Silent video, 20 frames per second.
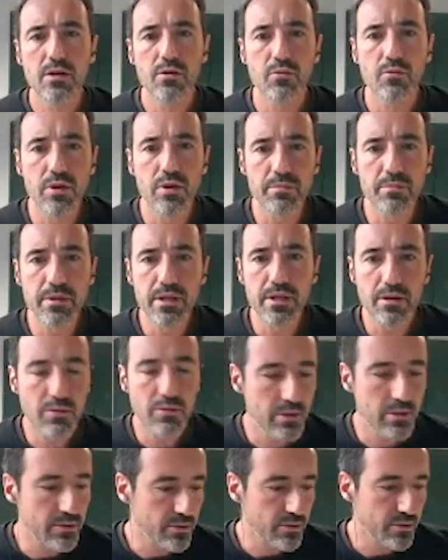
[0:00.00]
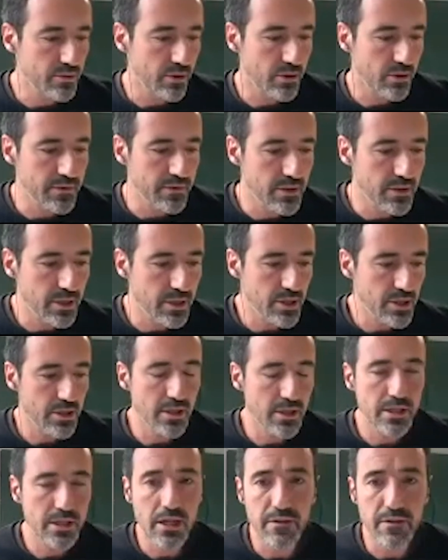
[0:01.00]
will be equal to the
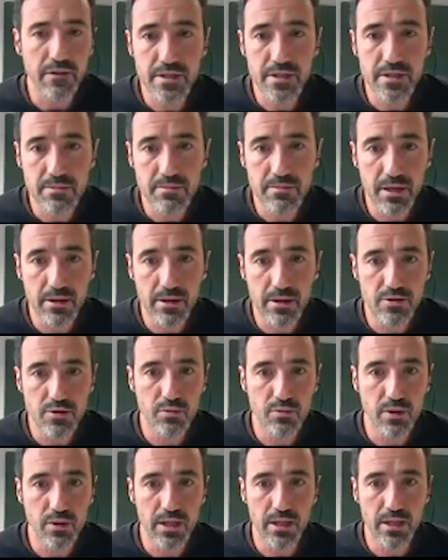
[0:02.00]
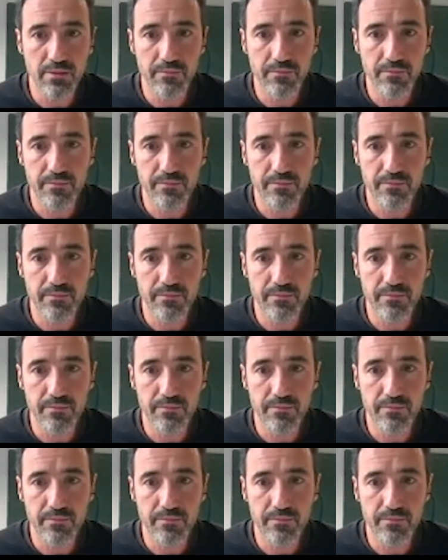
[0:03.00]
configuration at time t minus 1